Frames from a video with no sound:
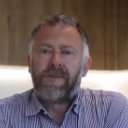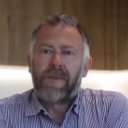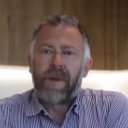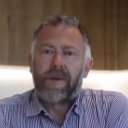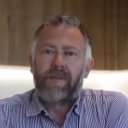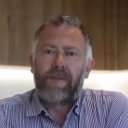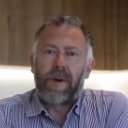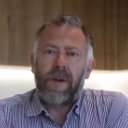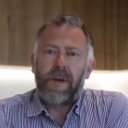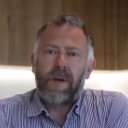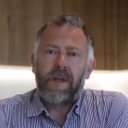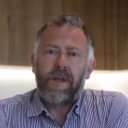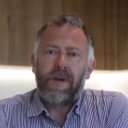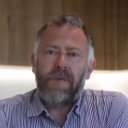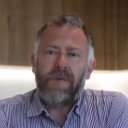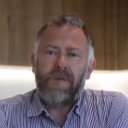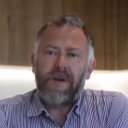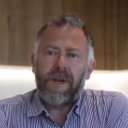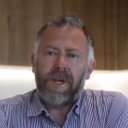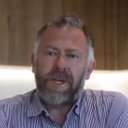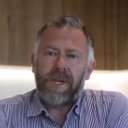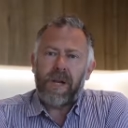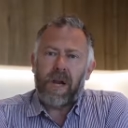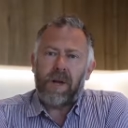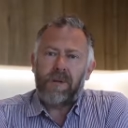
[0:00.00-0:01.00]
But
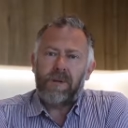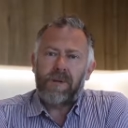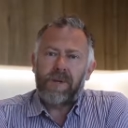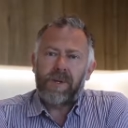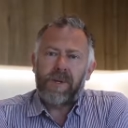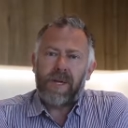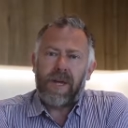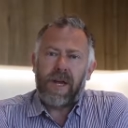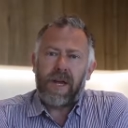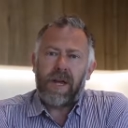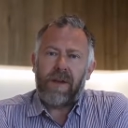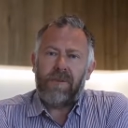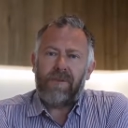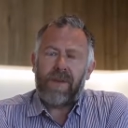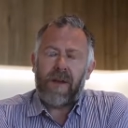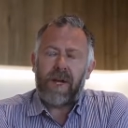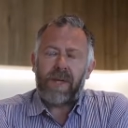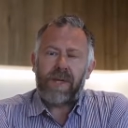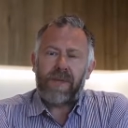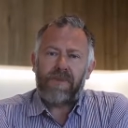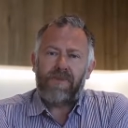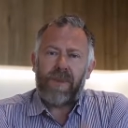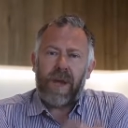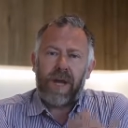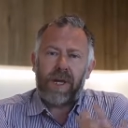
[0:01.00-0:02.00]
videos give,
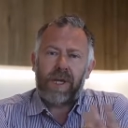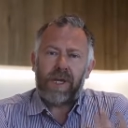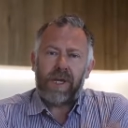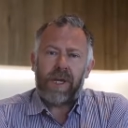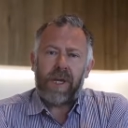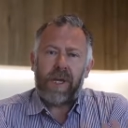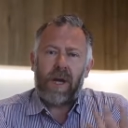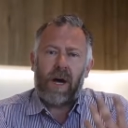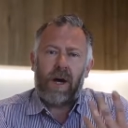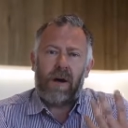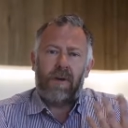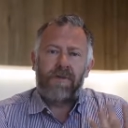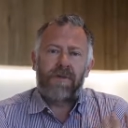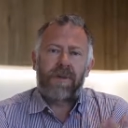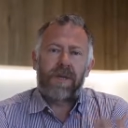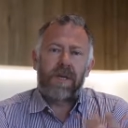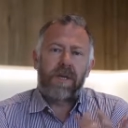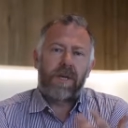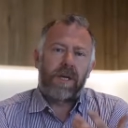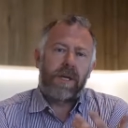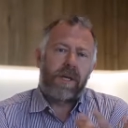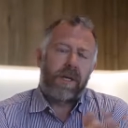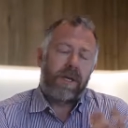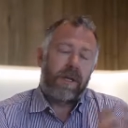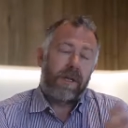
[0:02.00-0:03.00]
especially after
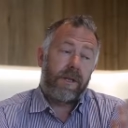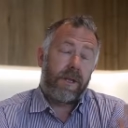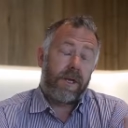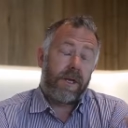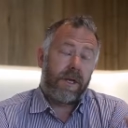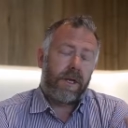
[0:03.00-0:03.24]
the,